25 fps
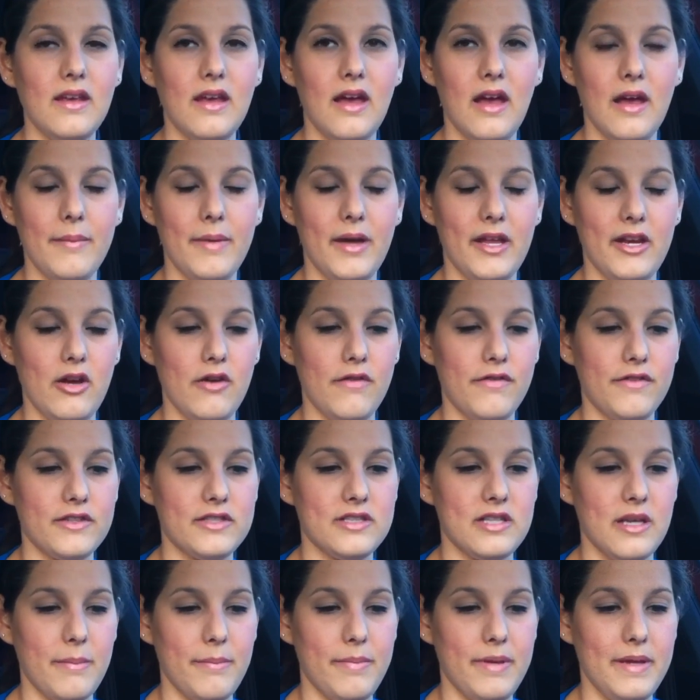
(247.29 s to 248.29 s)
Um, I know for
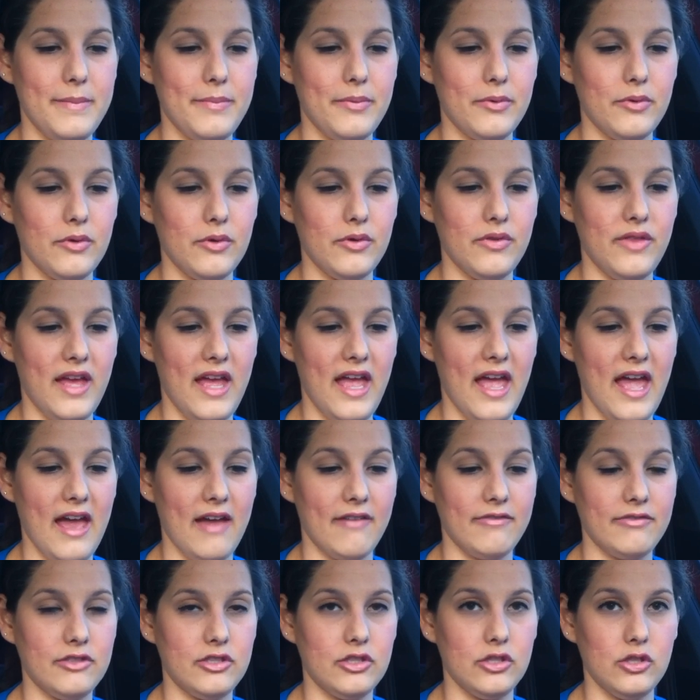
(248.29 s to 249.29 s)
some people they
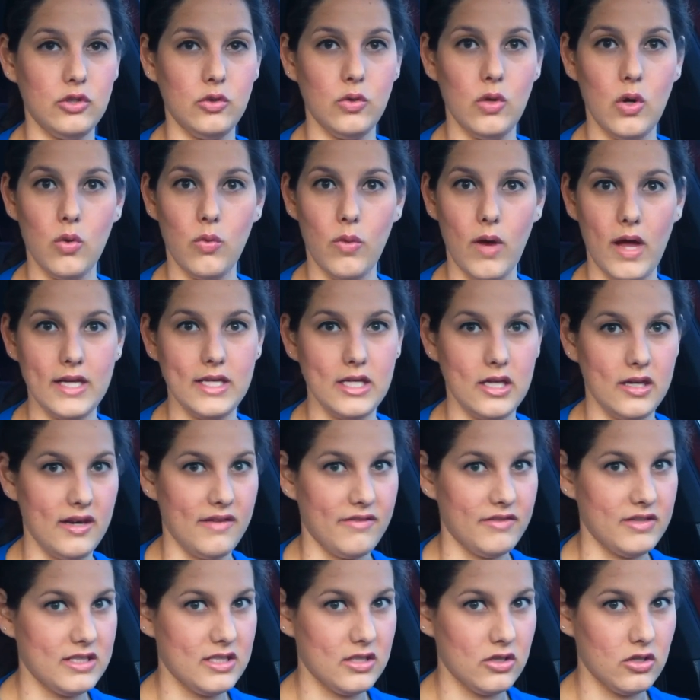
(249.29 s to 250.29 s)
have to write down
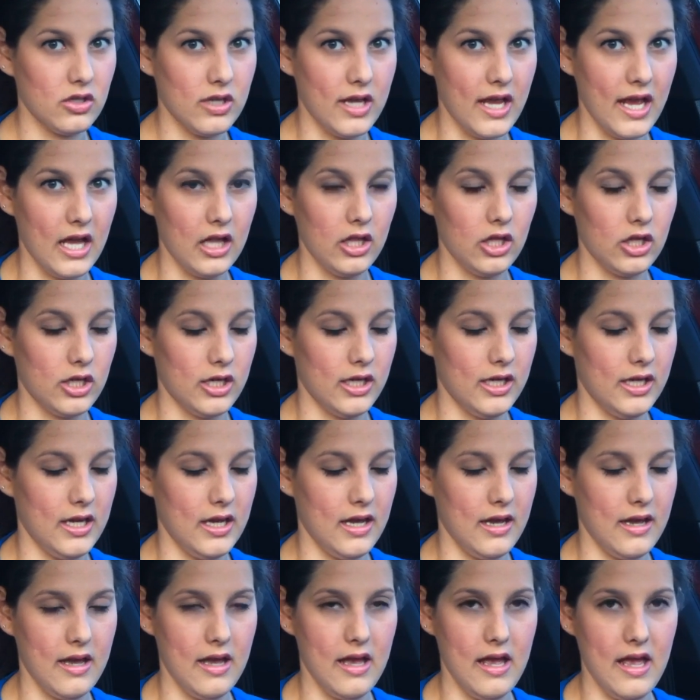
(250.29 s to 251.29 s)
every single calorie.
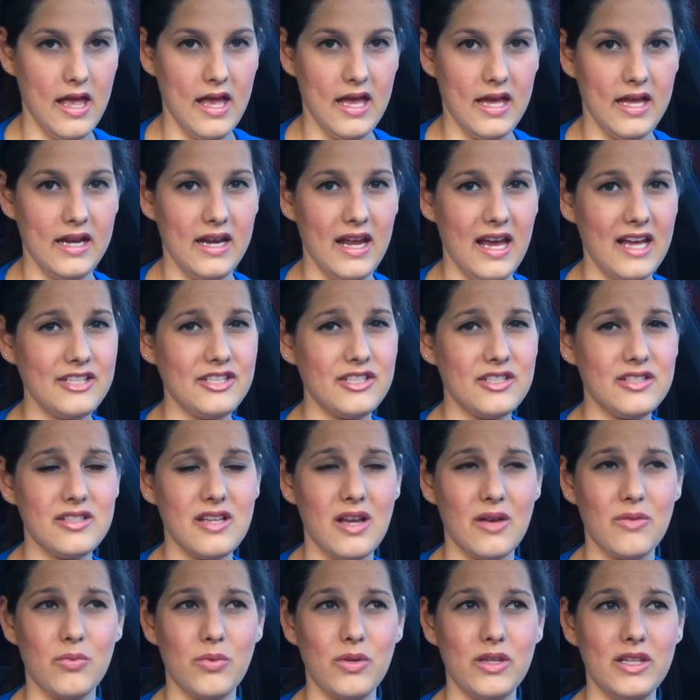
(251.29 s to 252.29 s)
And I just,
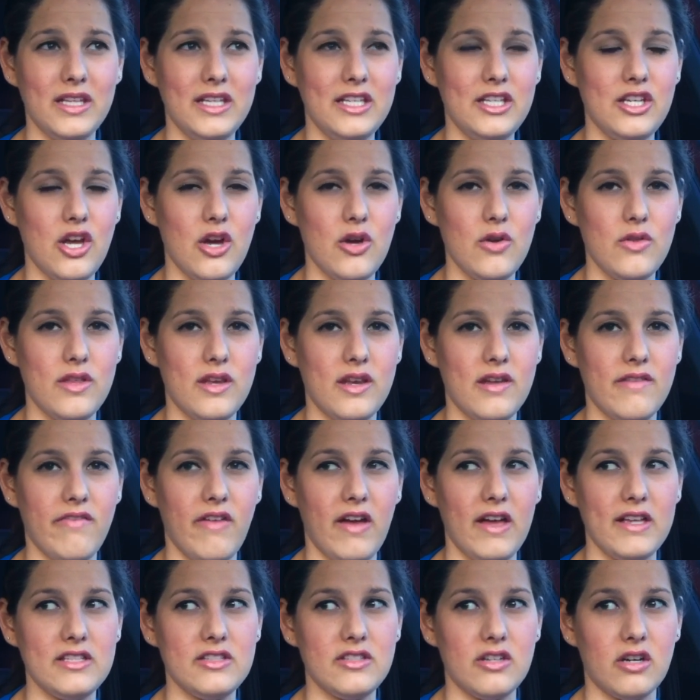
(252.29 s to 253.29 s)
I really know that if
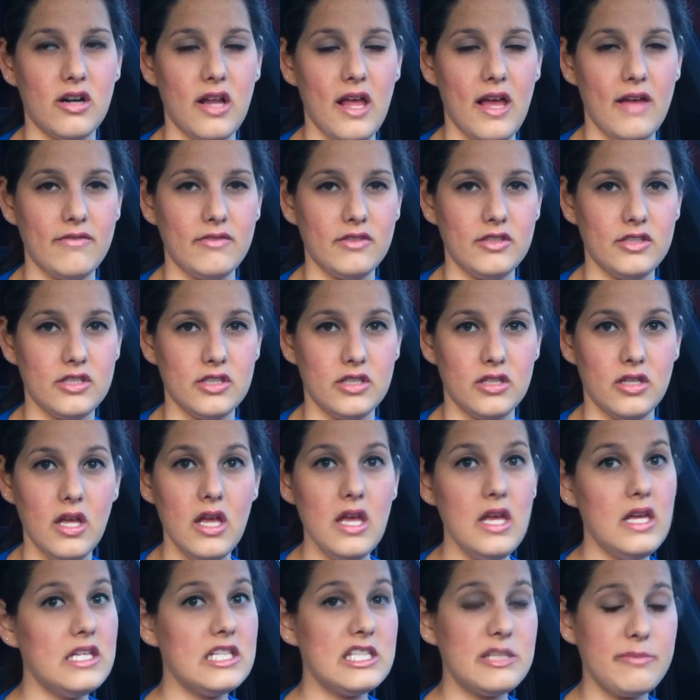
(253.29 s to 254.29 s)
I start having to
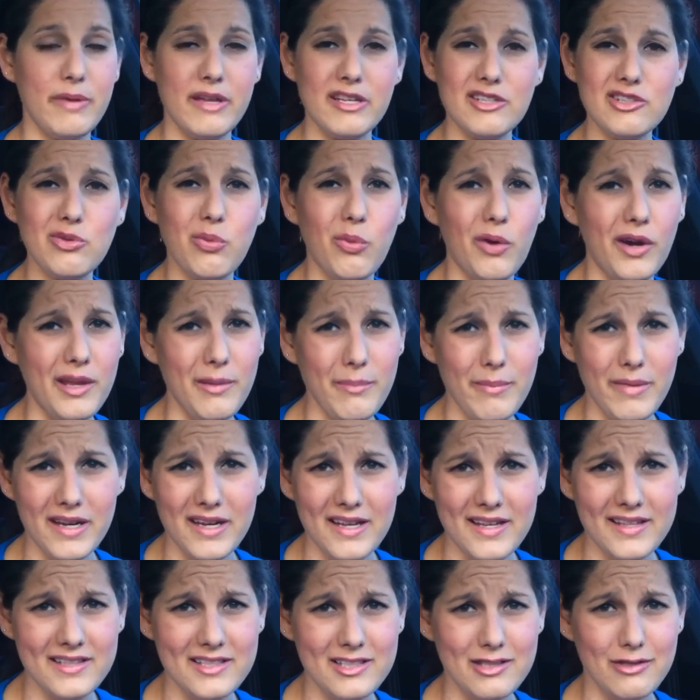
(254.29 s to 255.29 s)
spend 20
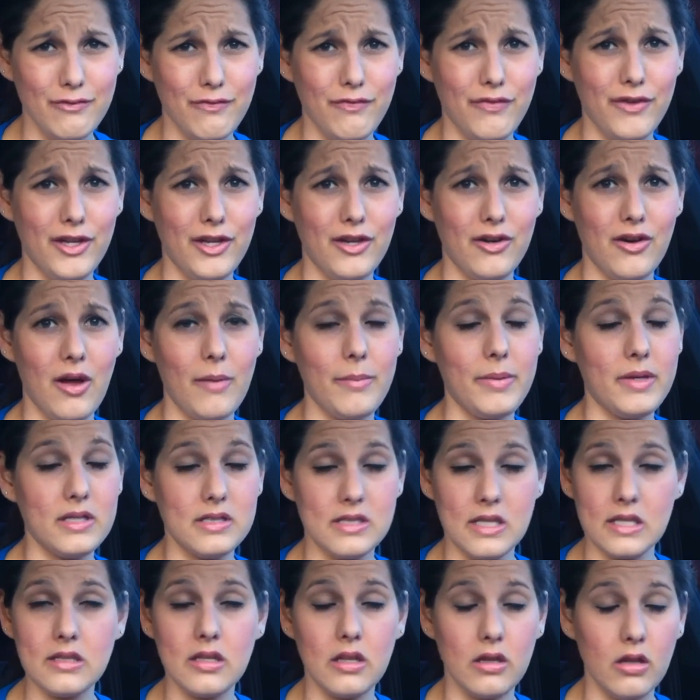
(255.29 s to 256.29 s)
minutes to figure out,
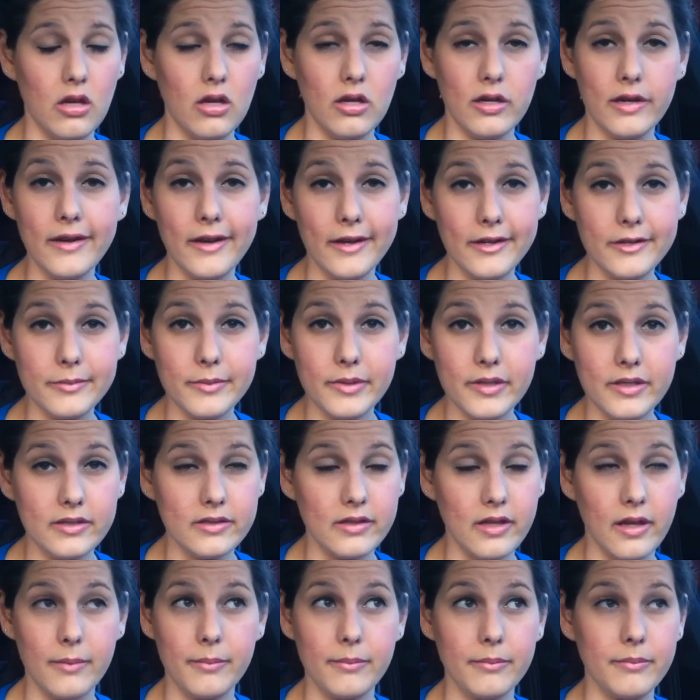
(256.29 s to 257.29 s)
because that's how long it takes me,
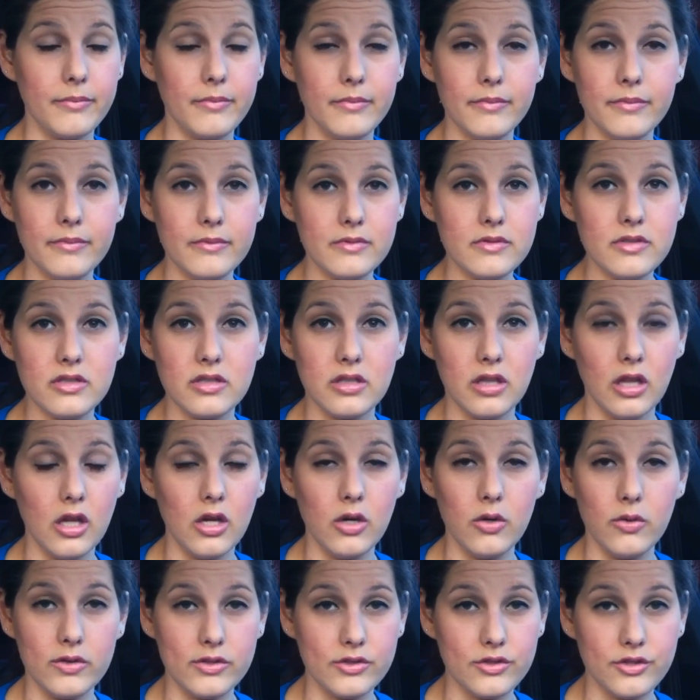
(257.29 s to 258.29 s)
because I'm
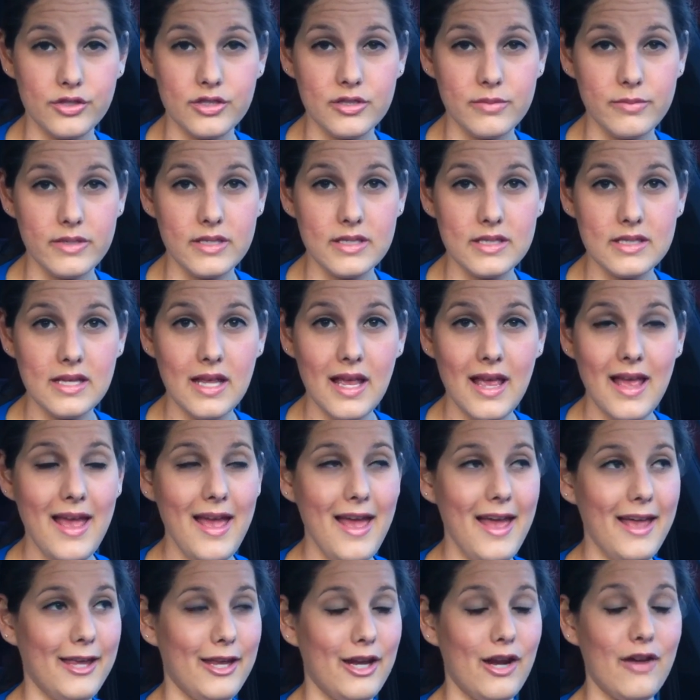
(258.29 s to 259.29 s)
slow as Christmas.
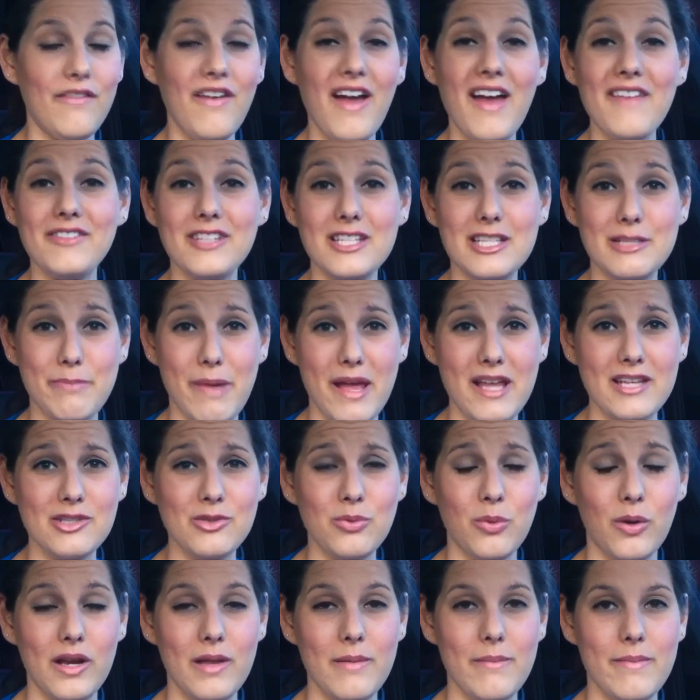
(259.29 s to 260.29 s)
You know, if I have to spend
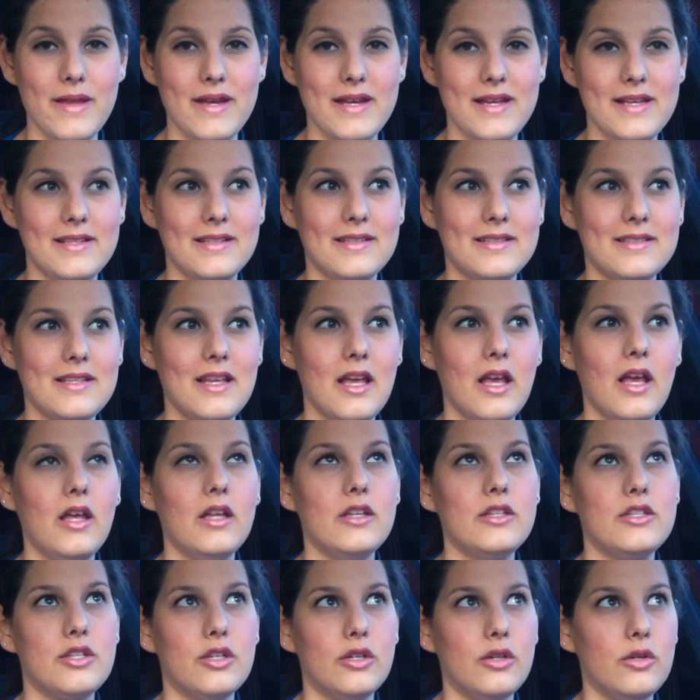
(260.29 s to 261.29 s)
20 minutes
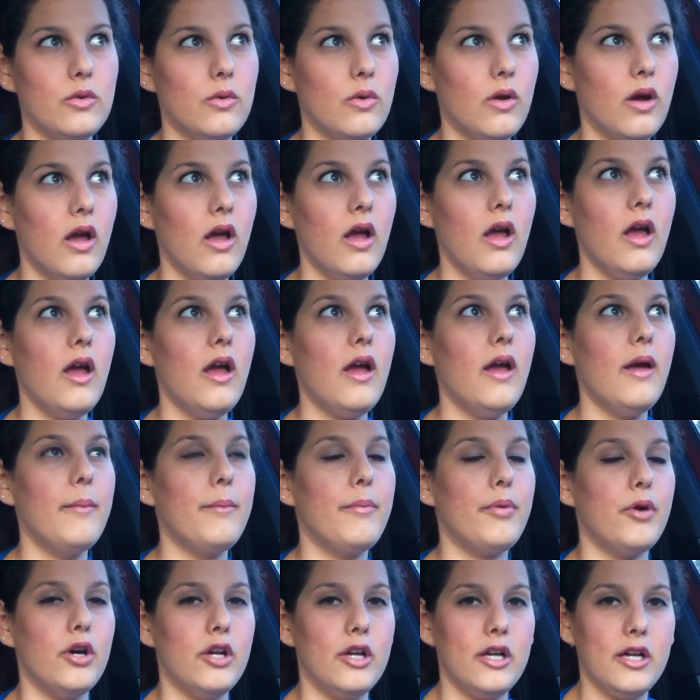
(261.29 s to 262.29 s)
to
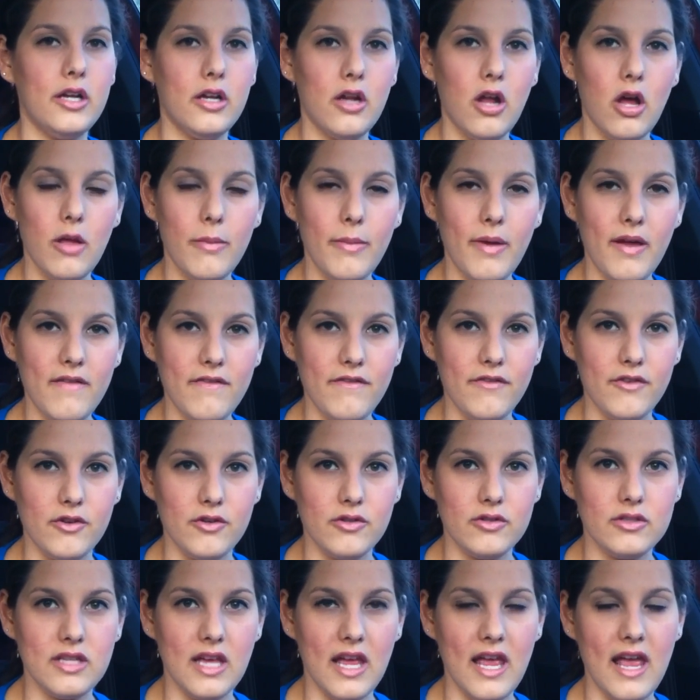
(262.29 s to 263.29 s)
put in all my
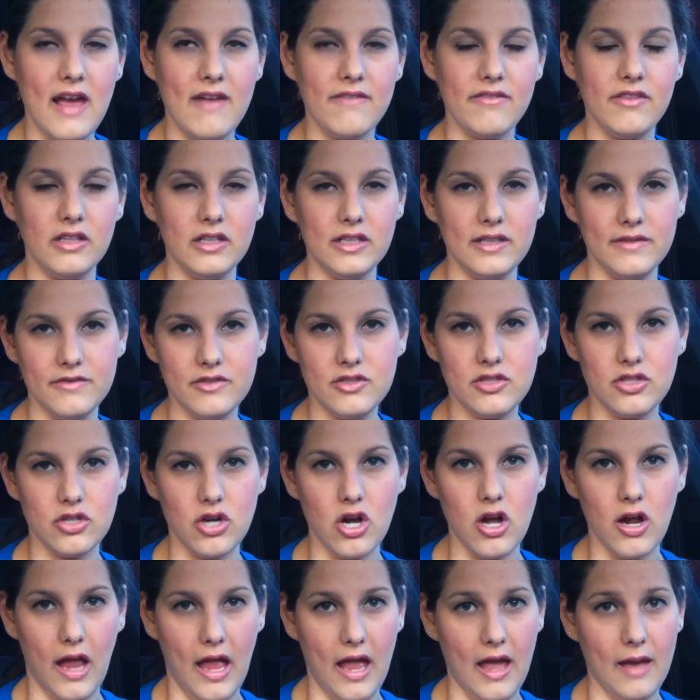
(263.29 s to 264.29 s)
foods, I have the Live
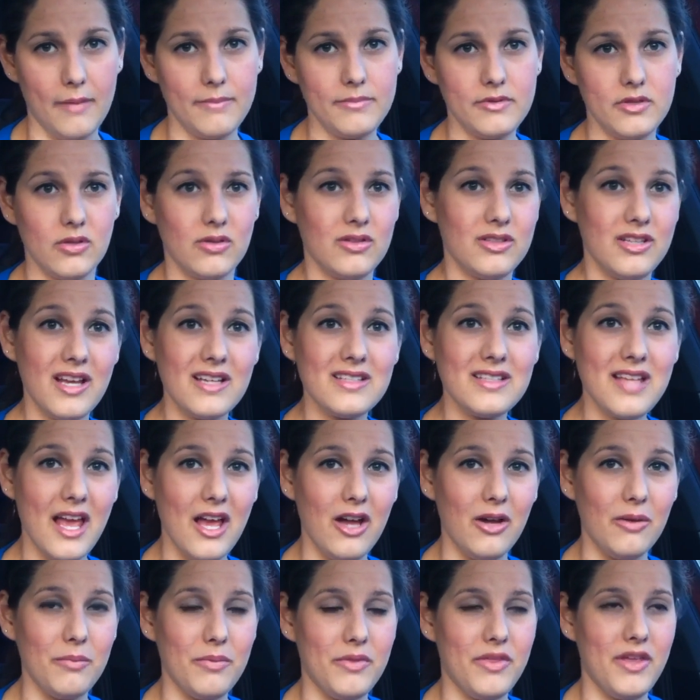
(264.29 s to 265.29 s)
Strong app, so it does
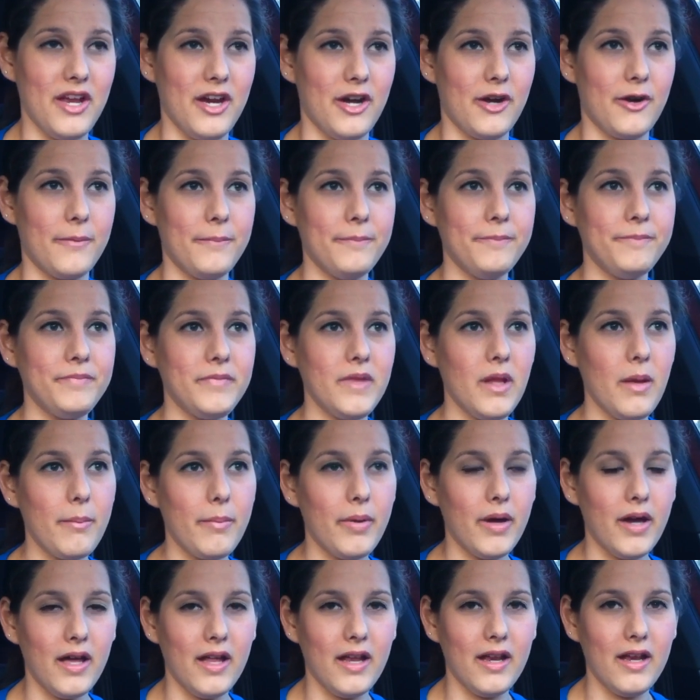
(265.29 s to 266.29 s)
help there.
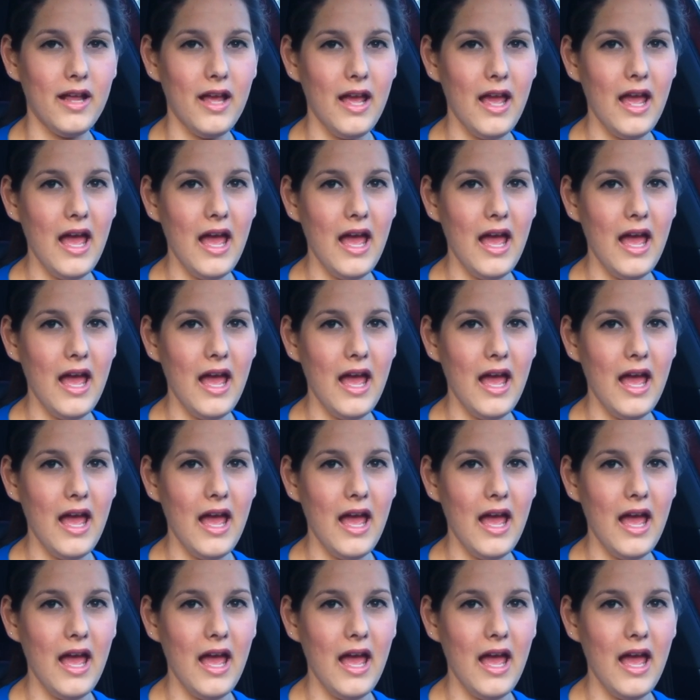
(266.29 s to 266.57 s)
But